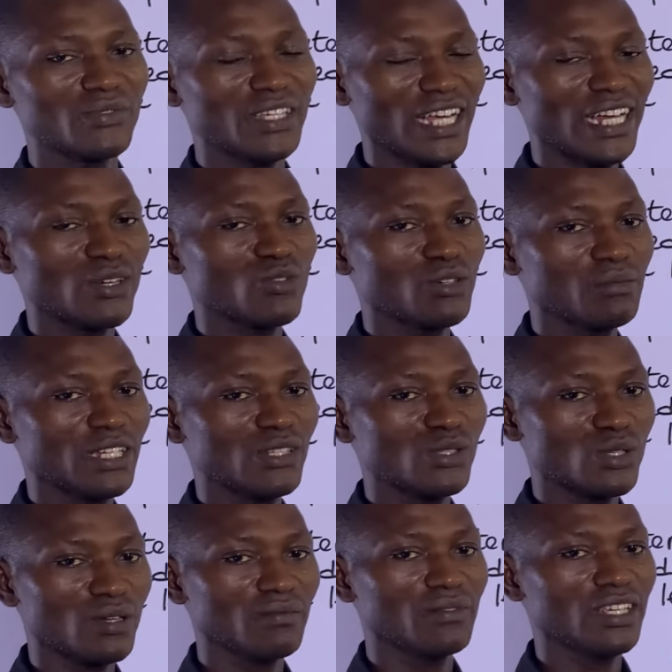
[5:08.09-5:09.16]
the agreement
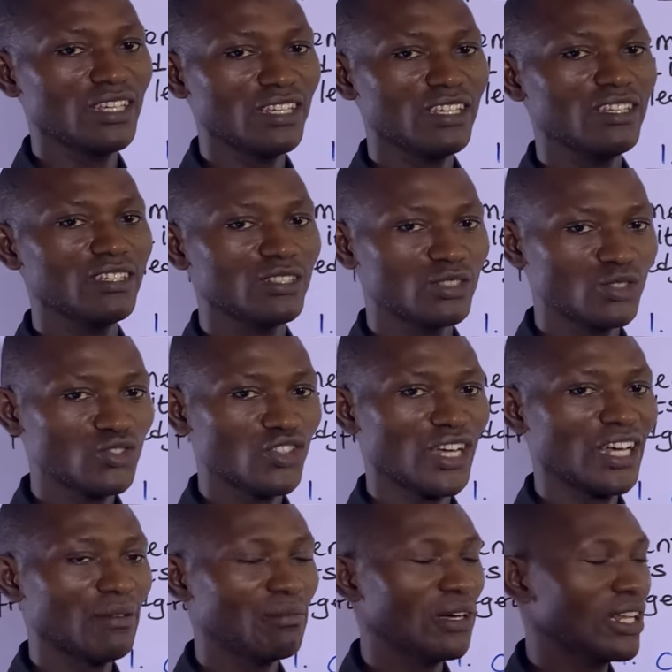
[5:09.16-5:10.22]
of the
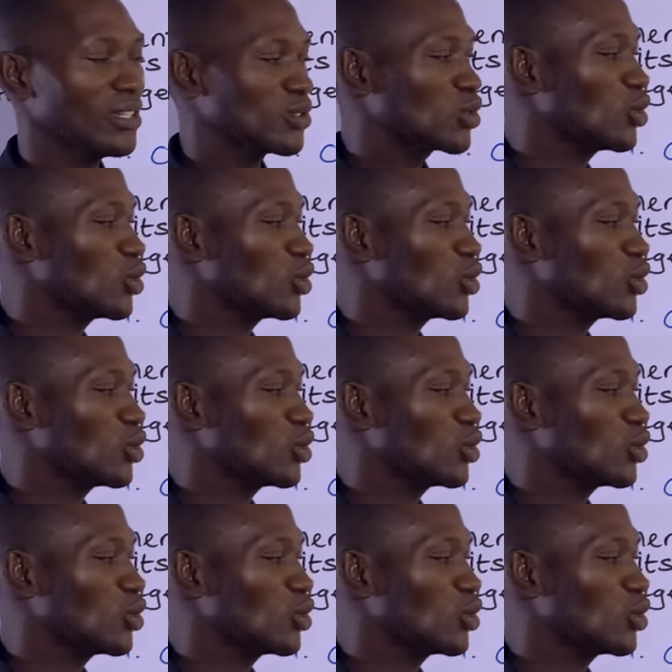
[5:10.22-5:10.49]
trial balance.